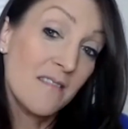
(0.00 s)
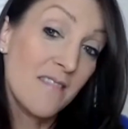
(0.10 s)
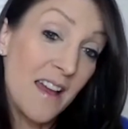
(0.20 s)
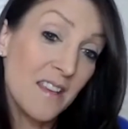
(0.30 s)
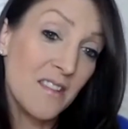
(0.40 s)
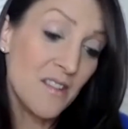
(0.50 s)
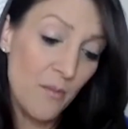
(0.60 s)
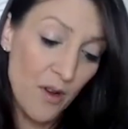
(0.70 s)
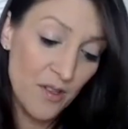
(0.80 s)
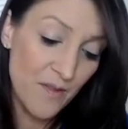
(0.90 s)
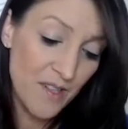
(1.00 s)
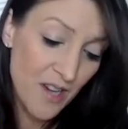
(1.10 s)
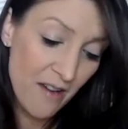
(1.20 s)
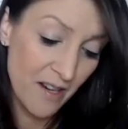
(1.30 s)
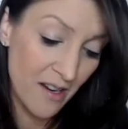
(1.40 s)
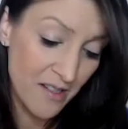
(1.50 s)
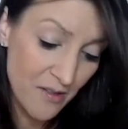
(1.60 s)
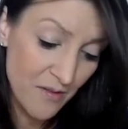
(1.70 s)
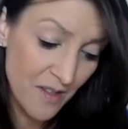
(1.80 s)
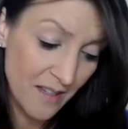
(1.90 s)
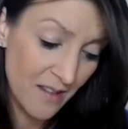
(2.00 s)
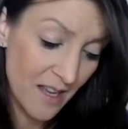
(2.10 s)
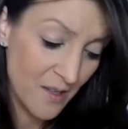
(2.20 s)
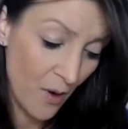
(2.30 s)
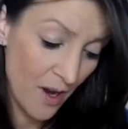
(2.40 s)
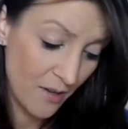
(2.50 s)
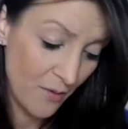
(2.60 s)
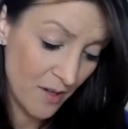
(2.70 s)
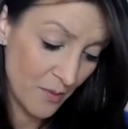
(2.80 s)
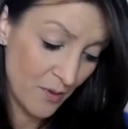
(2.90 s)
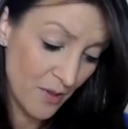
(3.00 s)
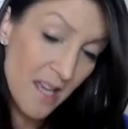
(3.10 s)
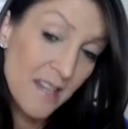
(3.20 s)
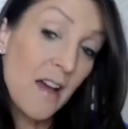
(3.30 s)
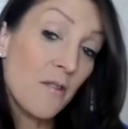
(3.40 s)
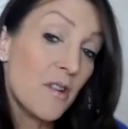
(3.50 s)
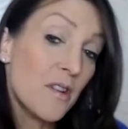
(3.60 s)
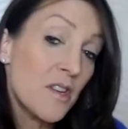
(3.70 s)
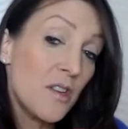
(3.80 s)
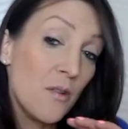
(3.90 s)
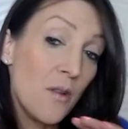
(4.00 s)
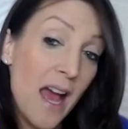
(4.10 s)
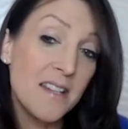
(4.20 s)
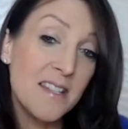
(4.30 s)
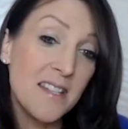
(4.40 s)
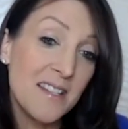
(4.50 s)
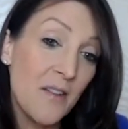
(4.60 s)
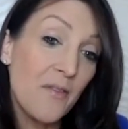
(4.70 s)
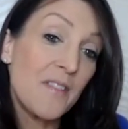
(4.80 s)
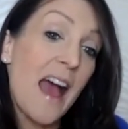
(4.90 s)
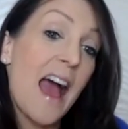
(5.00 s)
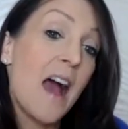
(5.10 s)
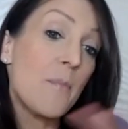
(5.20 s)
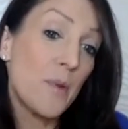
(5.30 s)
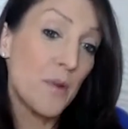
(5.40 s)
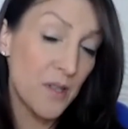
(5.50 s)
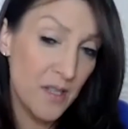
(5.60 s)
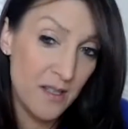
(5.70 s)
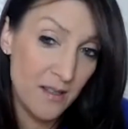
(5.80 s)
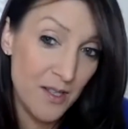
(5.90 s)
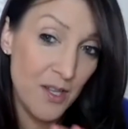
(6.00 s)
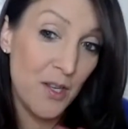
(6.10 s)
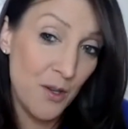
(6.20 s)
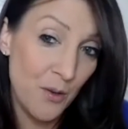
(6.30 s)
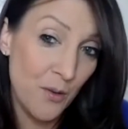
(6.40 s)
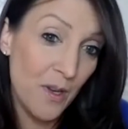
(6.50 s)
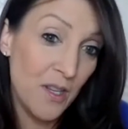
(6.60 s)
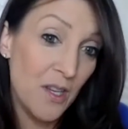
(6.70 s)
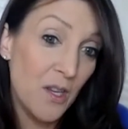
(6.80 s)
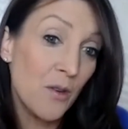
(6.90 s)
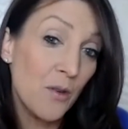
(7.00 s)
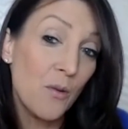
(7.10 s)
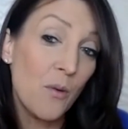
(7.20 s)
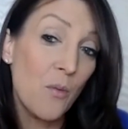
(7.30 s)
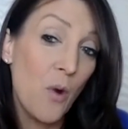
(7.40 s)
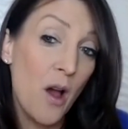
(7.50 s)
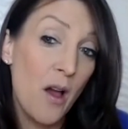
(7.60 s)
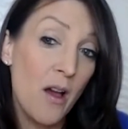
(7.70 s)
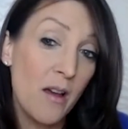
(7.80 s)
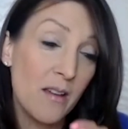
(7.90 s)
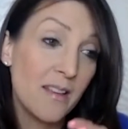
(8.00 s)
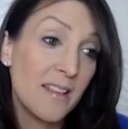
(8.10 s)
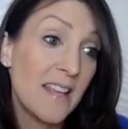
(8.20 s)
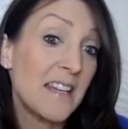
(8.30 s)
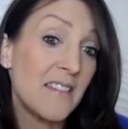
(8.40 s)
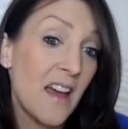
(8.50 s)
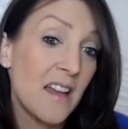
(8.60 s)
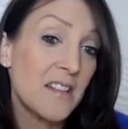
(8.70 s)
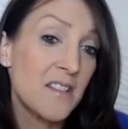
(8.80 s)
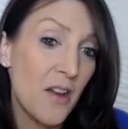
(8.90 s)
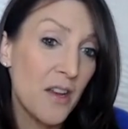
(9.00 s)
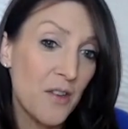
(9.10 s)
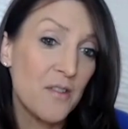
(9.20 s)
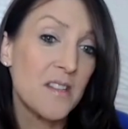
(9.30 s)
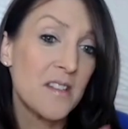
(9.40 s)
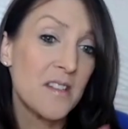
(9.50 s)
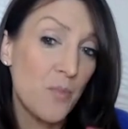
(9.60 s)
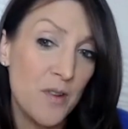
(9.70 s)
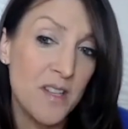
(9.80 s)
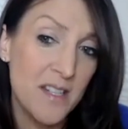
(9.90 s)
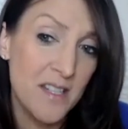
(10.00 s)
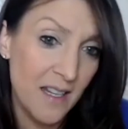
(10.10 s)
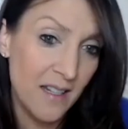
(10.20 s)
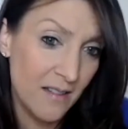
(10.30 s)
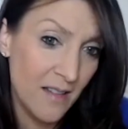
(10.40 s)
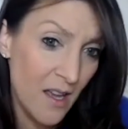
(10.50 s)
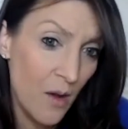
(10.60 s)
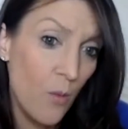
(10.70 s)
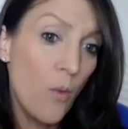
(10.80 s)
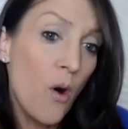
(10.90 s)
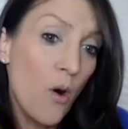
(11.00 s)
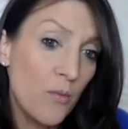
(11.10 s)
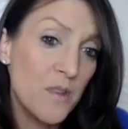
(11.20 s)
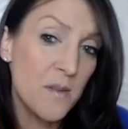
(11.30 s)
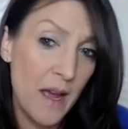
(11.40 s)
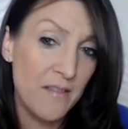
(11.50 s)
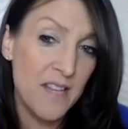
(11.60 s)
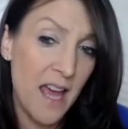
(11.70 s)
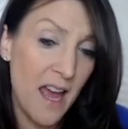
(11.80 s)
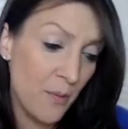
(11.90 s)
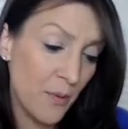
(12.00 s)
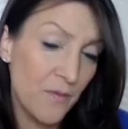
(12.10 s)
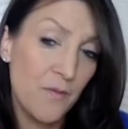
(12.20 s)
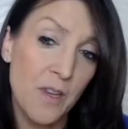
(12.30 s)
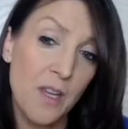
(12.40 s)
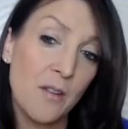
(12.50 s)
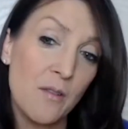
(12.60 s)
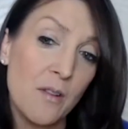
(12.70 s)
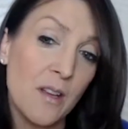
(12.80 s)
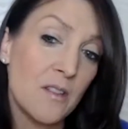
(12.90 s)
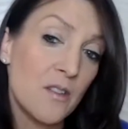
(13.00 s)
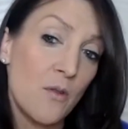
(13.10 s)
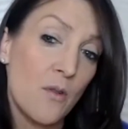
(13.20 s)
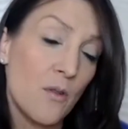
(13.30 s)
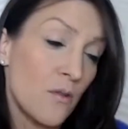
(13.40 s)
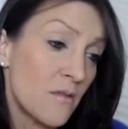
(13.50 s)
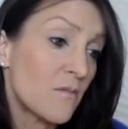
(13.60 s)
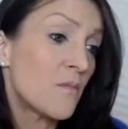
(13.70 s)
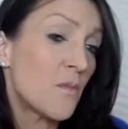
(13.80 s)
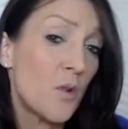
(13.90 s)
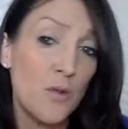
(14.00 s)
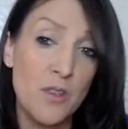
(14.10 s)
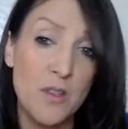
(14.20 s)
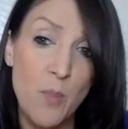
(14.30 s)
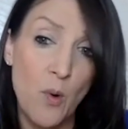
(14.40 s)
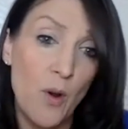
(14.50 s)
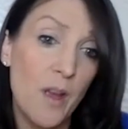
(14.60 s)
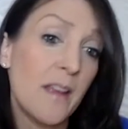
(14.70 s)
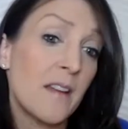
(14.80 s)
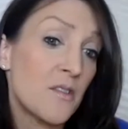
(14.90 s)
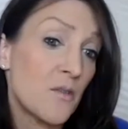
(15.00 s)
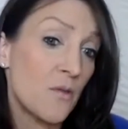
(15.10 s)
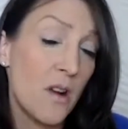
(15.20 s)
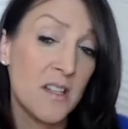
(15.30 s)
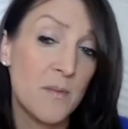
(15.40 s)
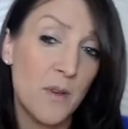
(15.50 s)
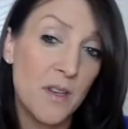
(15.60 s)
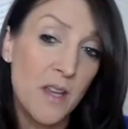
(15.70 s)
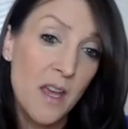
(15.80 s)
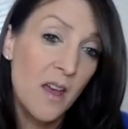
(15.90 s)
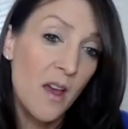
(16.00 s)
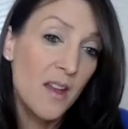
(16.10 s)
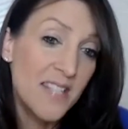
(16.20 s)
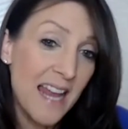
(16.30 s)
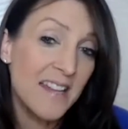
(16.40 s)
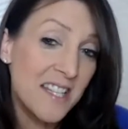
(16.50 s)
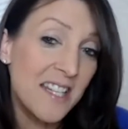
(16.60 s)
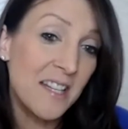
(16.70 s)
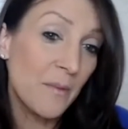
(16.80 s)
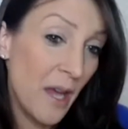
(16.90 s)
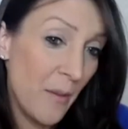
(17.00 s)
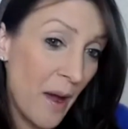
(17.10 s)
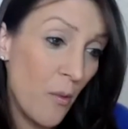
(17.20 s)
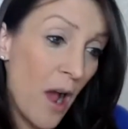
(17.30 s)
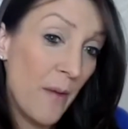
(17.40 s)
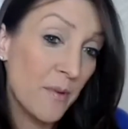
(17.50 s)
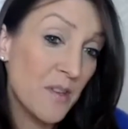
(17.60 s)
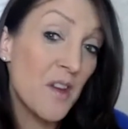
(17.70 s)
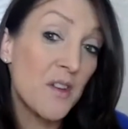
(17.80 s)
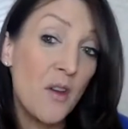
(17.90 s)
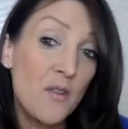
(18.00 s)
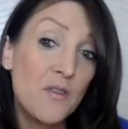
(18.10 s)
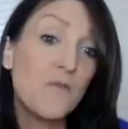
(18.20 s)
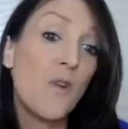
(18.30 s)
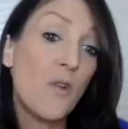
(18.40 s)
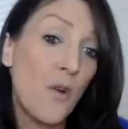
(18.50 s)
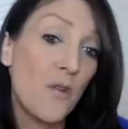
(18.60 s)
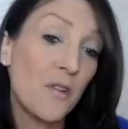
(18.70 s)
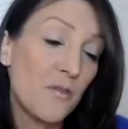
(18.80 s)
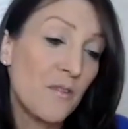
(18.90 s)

thank you so much for sharing. I do think that's quite incredible. Now, you had something that happened to you when you were getting that diagnosis and processing mm-hmm. what was about to happen for you and your gorgeous boy and your husband. Tell us a little bit about what happened, because I know you've gone on and